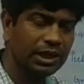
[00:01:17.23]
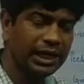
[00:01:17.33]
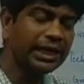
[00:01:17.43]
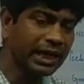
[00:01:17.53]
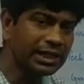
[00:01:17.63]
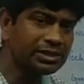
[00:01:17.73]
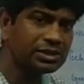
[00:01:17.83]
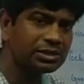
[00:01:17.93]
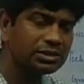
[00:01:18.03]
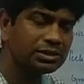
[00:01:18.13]
and
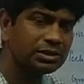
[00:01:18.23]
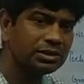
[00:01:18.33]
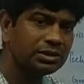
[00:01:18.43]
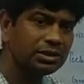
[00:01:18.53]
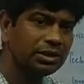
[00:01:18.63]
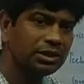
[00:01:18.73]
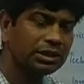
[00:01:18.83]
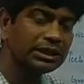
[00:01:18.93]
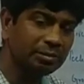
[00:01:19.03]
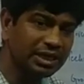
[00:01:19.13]
hence
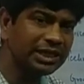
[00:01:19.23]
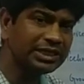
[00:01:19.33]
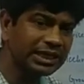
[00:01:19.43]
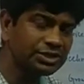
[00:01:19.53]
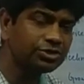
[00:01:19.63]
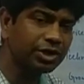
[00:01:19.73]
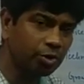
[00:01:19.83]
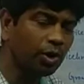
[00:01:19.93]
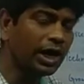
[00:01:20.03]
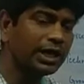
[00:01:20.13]
the money that is
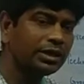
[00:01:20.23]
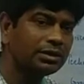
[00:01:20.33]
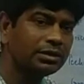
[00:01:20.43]
required,